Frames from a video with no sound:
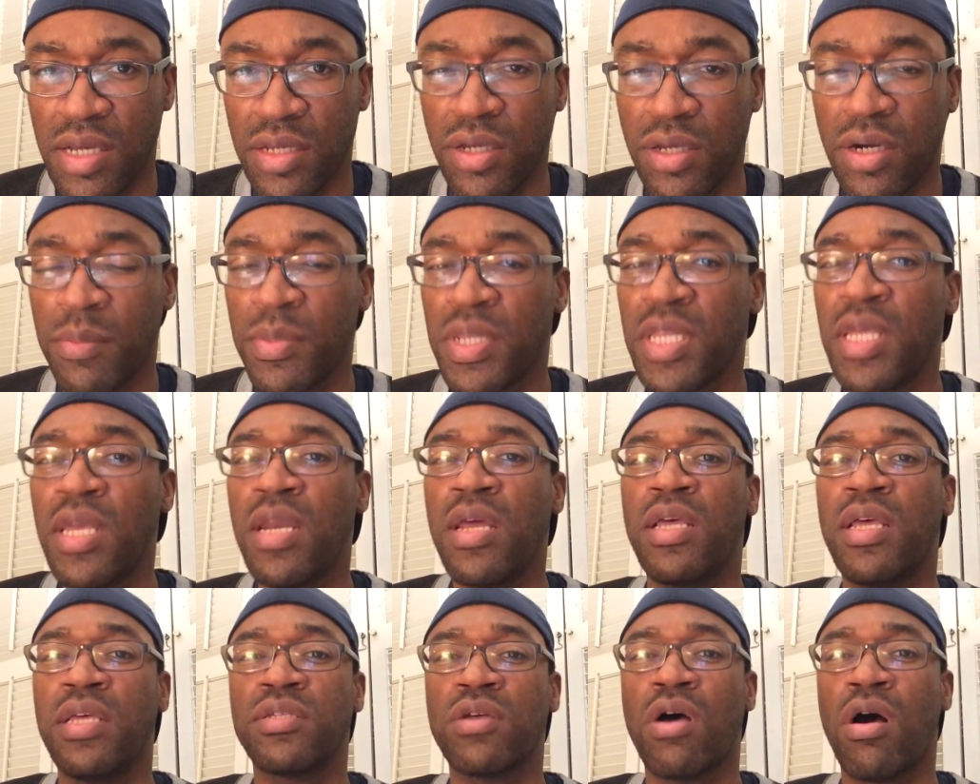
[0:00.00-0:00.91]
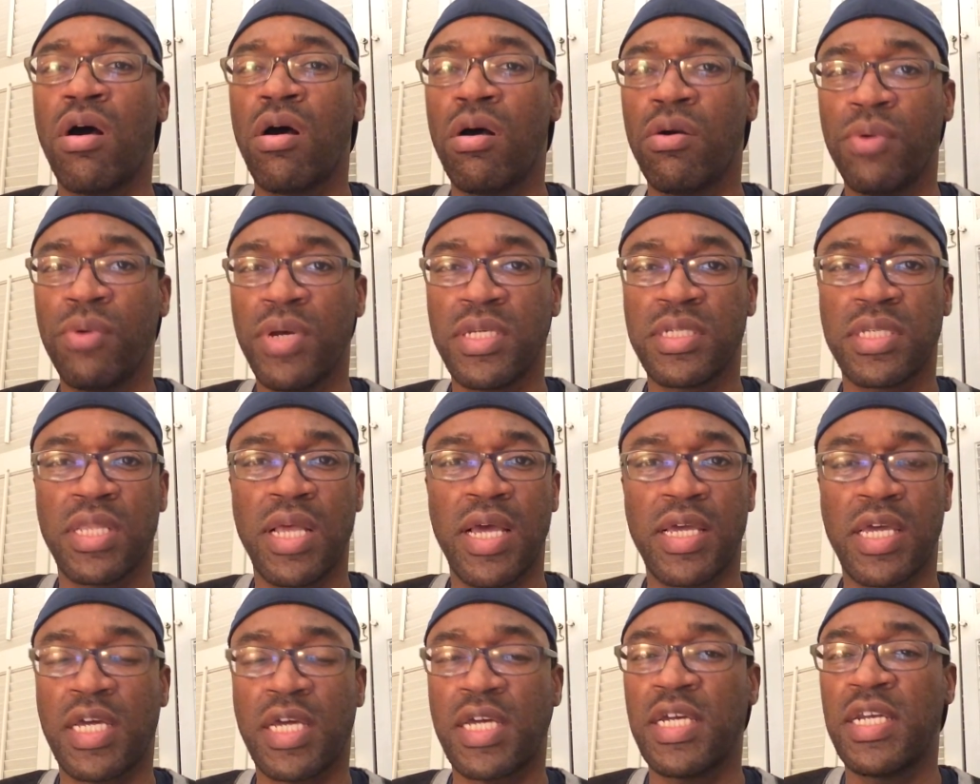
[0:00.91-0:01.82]
You know, Mileena is always
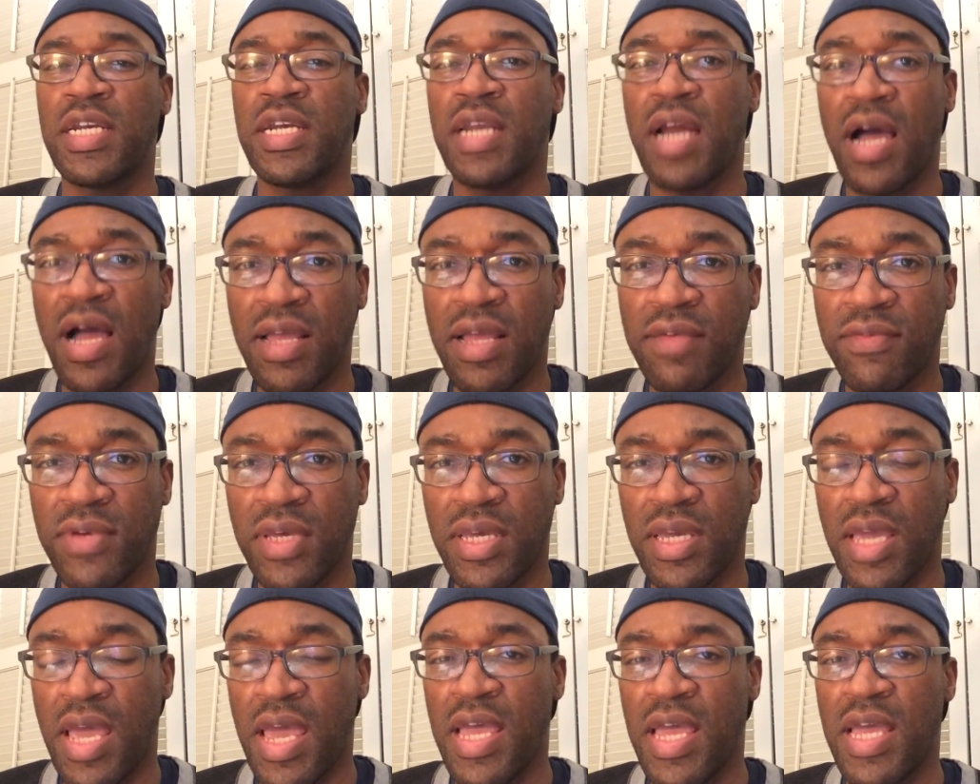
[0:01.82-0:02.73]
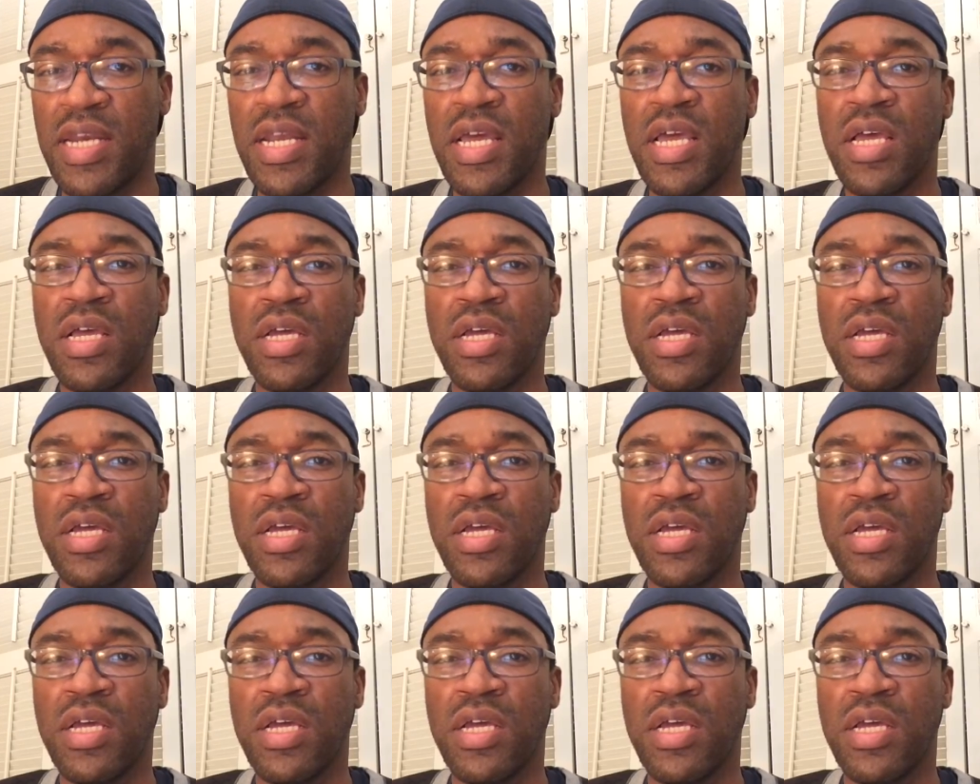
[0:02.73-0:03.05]
like conniving and,